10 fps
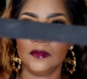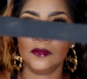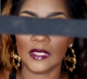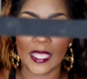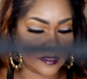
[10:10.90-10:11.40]

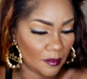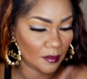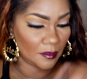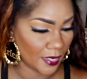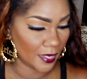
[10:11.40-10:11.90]
elastic
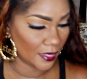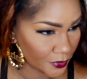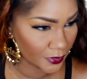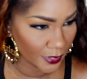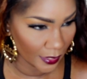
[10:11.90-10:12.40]
band to
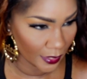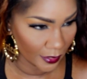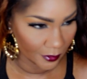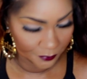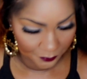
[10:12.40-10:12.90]
hold it down,